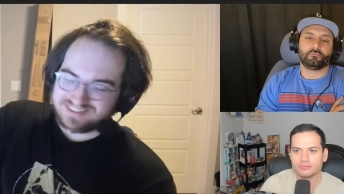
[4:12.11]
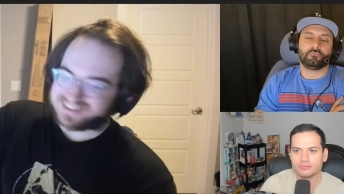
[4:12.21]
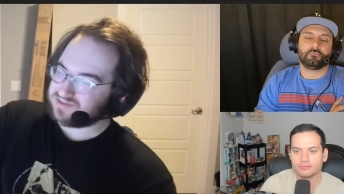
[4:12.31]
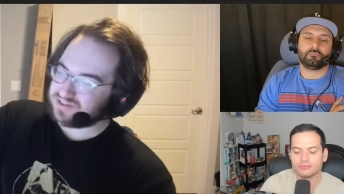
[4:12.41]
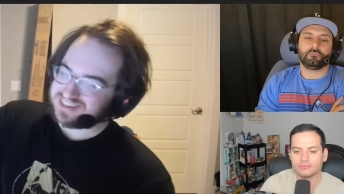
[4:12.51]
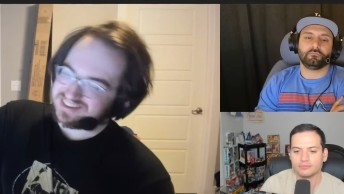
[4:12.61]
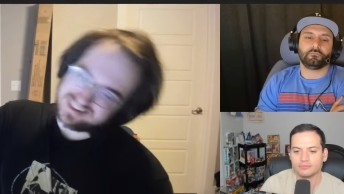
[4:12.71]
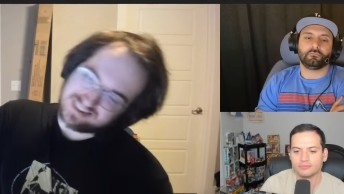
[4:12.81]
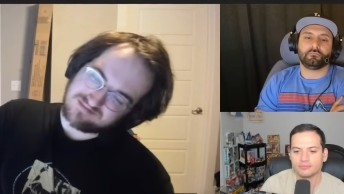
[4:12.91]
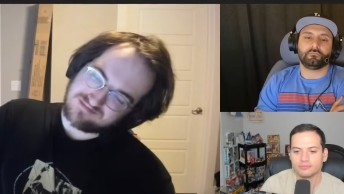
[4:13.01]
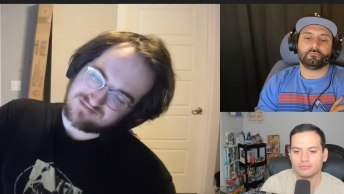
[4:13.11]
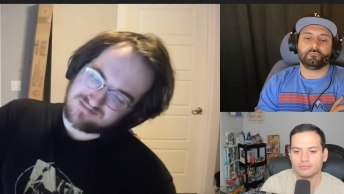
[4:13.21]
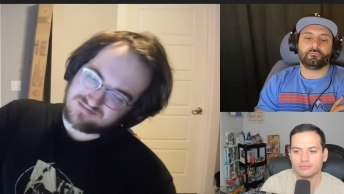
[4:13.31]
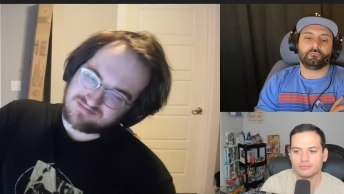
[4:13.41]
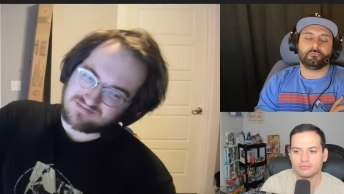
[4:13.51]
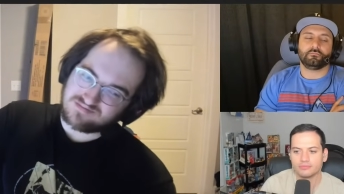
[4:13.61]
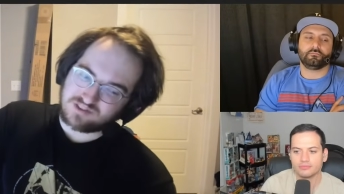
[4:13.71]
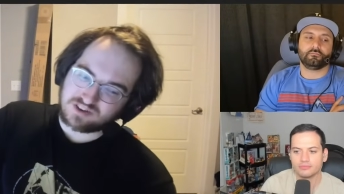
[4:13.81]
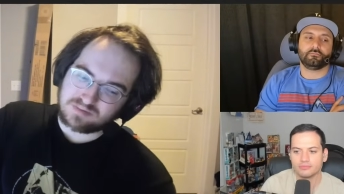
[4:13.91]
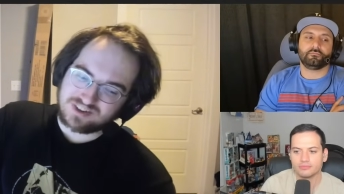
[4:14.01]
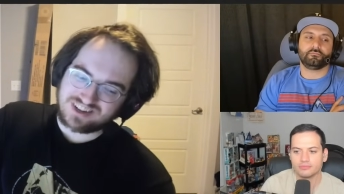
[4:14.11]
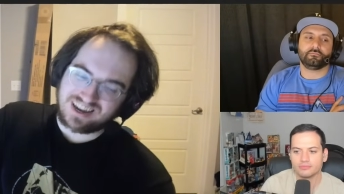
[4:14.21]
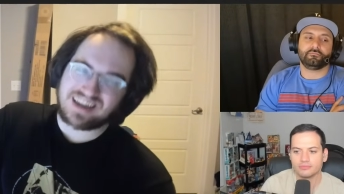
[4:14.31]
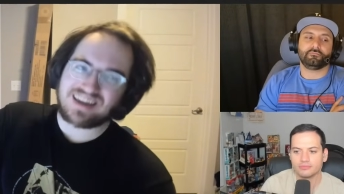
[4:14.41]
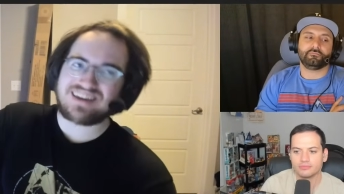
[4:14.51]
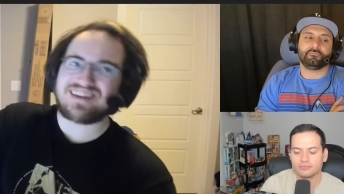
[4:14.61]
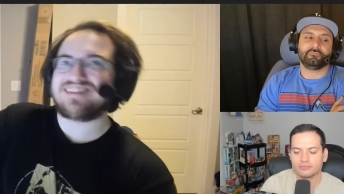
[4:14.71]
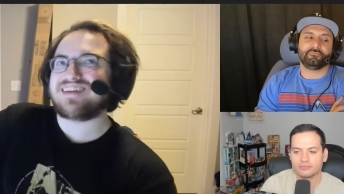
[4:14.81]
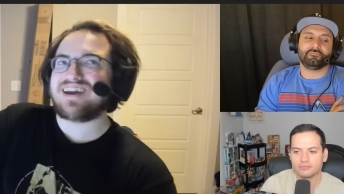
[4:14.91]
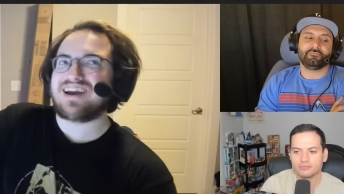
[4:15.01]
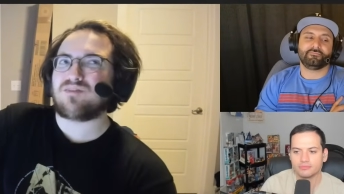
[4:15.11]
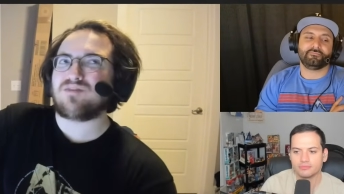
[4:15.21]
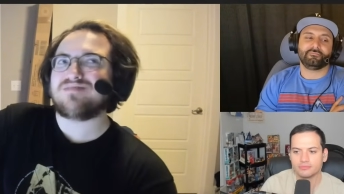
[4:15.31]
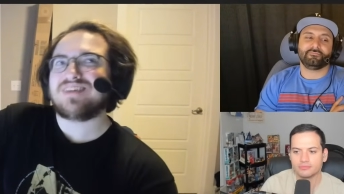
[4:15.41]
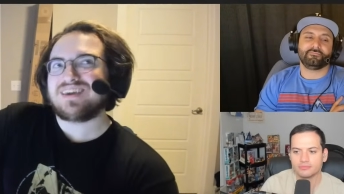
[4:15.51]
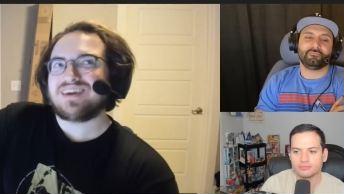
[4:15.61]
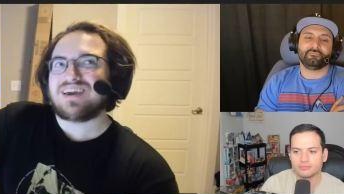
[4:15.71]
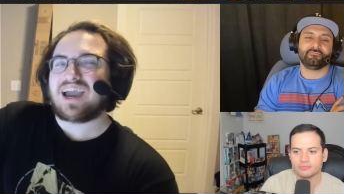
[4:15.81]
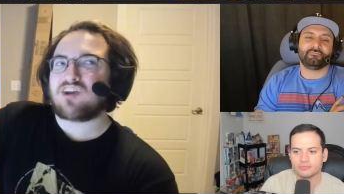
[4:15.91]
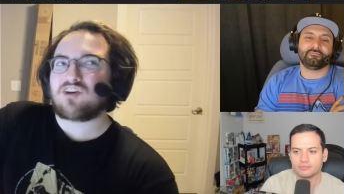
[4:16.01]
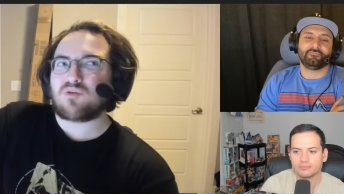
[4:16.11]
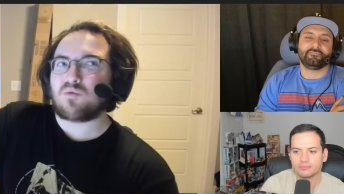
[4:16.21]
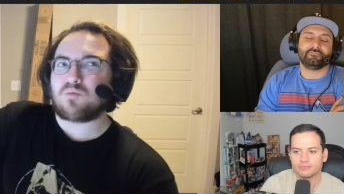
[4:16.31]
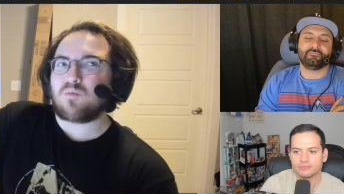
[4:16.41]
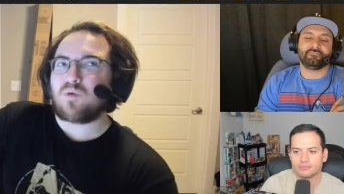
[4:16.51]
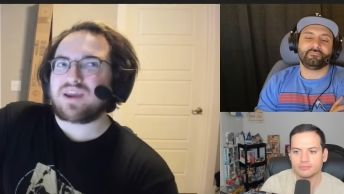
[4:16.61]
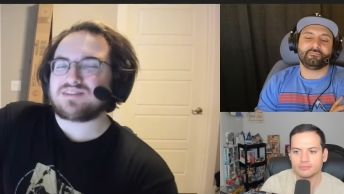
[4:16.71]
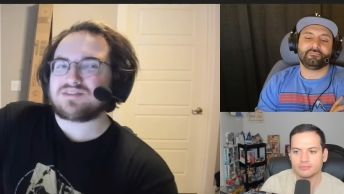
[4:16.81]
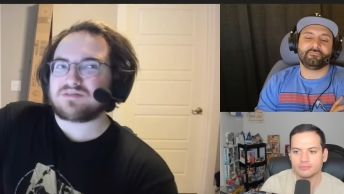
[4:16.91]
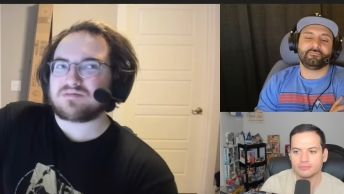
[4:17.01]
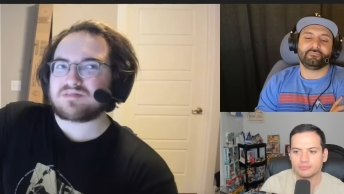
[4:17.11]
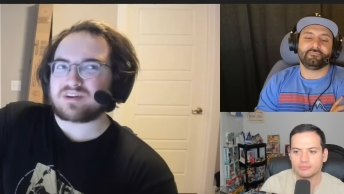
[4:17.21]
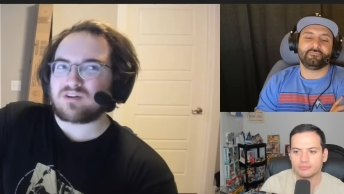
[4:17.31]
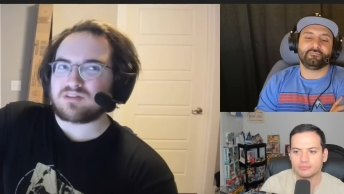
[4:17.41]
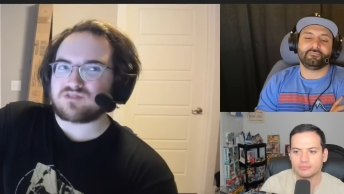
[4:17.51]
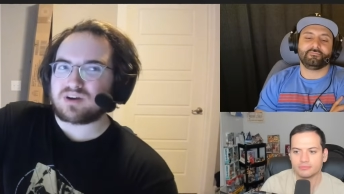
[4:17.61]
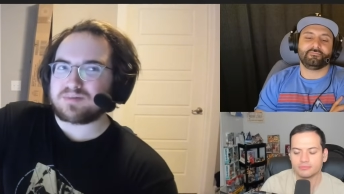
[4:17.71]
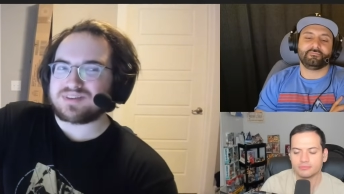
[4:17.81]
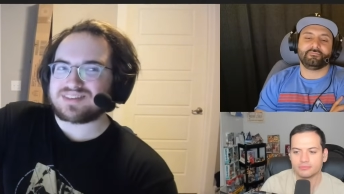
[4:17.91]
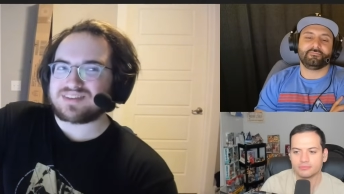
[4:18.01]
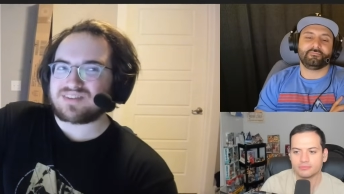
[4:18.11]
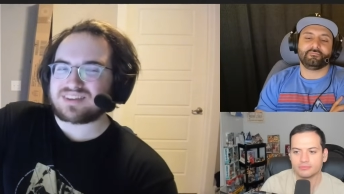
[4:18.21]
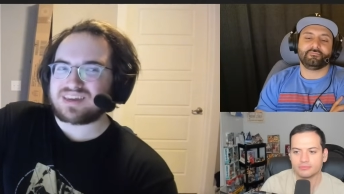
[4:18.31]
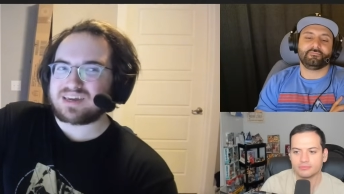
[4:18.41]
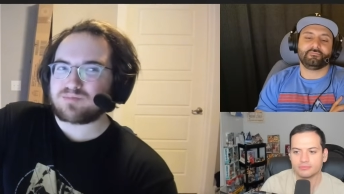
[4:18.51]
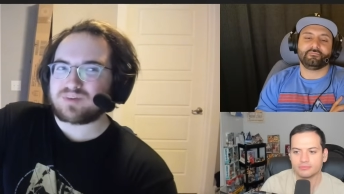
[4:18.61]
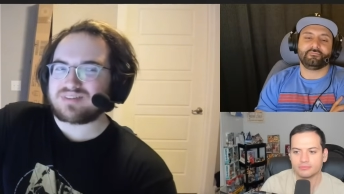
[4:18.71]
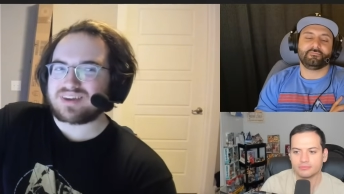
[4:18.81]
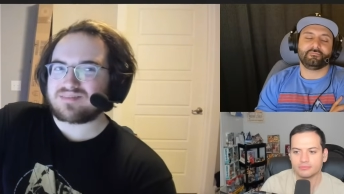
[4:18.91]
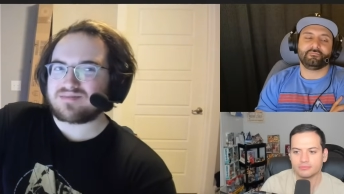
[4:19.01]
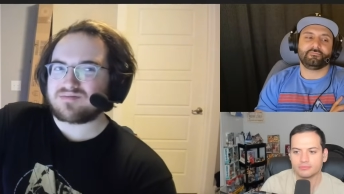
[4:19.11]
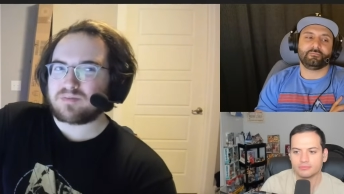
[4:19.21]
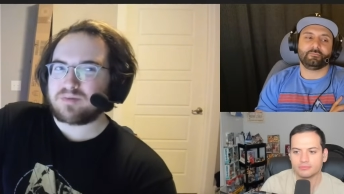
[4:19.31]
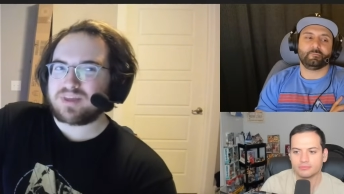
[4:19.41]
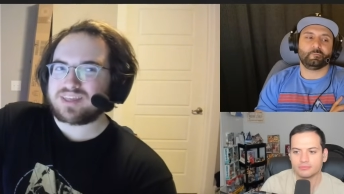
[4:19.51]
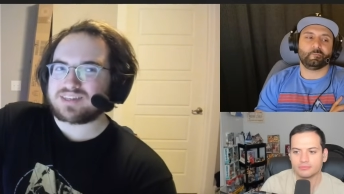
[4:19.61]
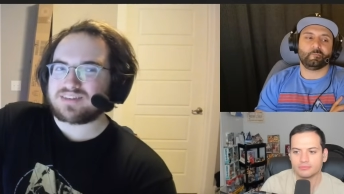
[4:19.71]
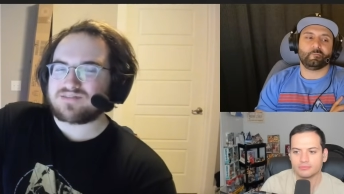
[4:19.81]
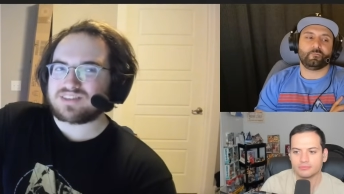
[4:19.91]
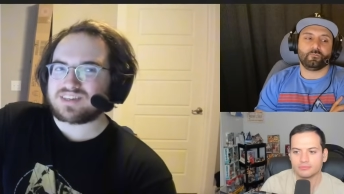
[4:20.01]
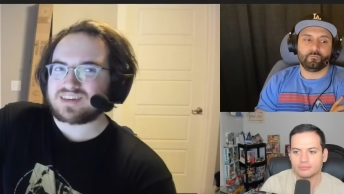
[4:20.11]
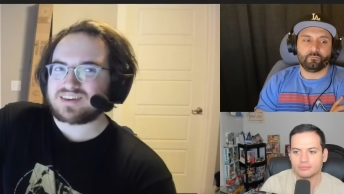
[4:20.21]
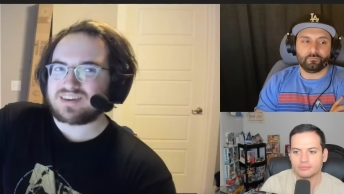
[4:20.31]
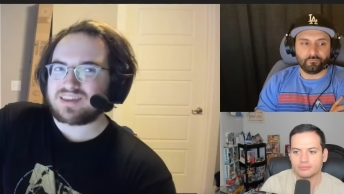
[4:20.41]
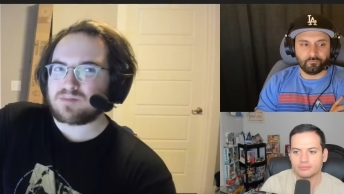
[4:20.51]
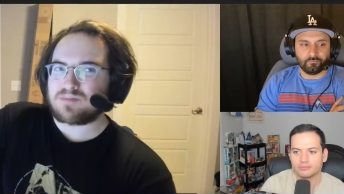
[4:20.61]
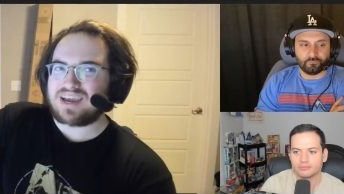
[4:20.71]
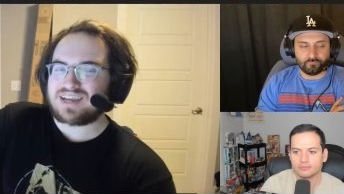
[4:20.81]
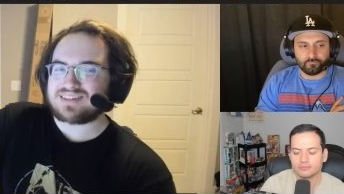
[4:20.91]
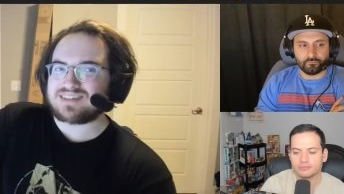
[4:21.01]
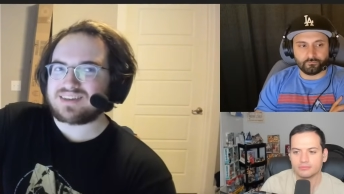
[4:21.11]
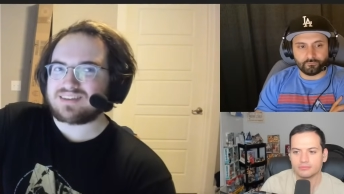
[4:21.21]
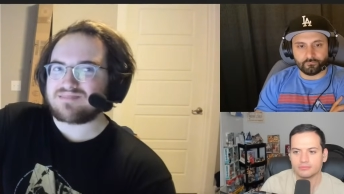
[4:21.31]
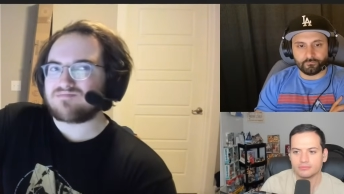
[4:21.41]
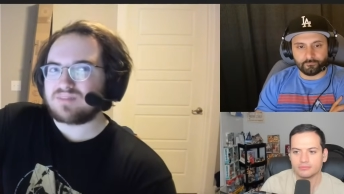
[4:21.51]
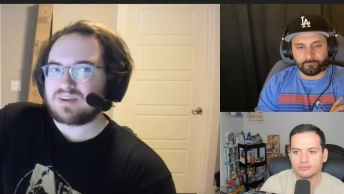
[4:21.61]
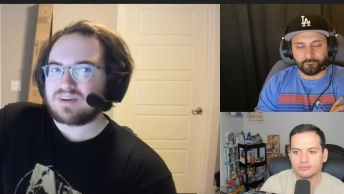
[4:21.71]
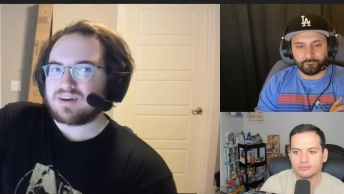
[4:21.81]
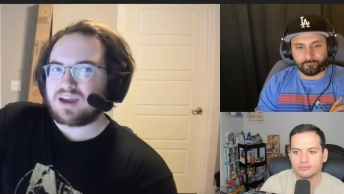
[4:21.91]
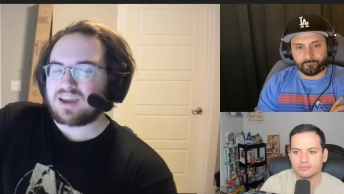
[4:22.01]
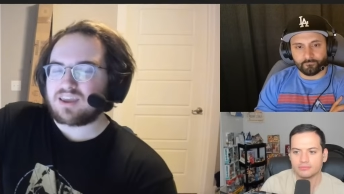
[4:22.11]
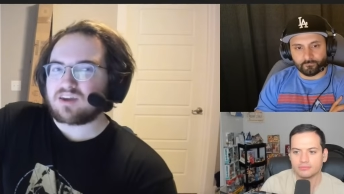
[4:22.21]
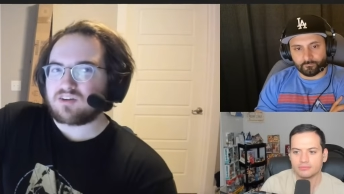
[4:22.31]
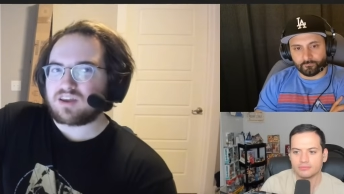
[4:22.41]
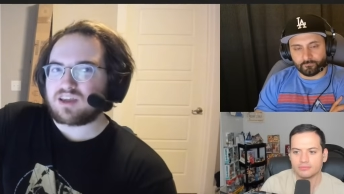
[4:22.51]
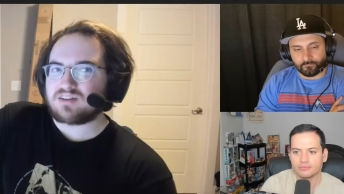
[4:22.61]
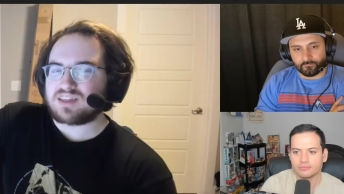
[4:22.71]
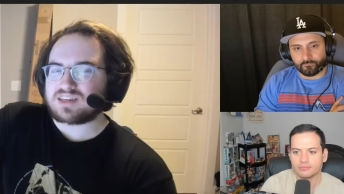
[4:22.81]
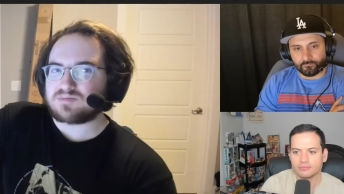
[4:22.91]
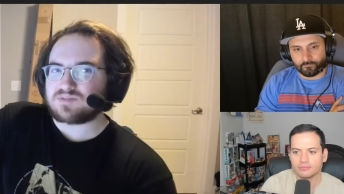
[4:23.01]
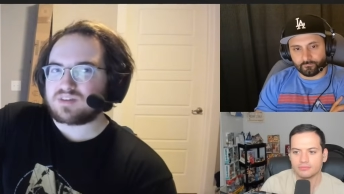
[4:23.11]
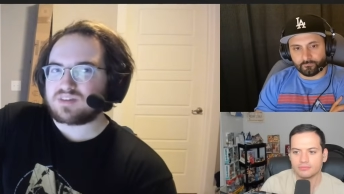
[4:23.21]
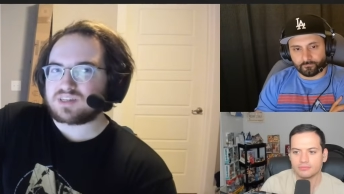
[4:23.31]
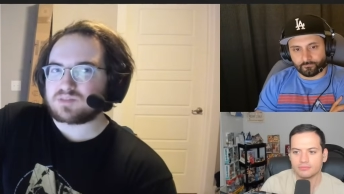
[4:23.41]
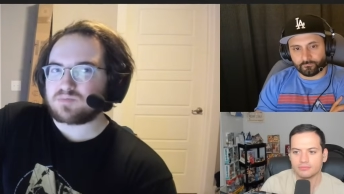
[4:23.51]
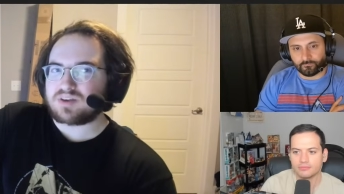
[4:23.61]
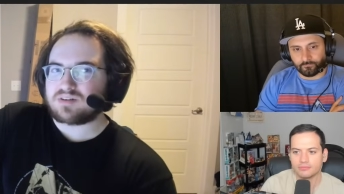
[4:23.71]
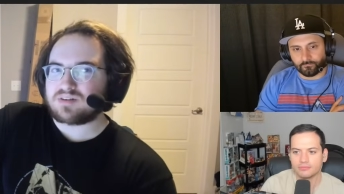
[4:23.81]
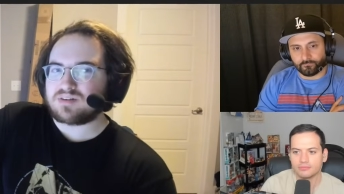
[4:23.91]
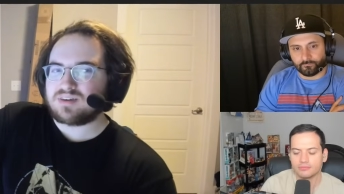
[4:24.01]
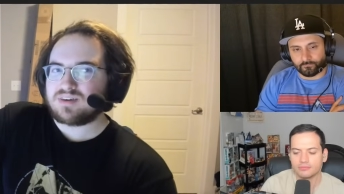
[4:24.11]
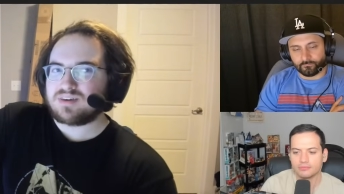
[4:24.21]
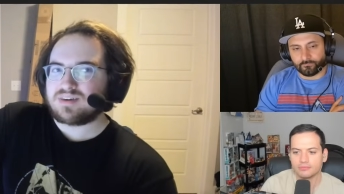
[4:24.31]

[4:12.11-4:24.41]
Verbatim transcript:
Speaker 1: It just wasn't like freaking meshing. I, I I don't I could go way into it with like all the drama and stuff like that, but like for me that stuff is like in the past and i, I could have handled like some things better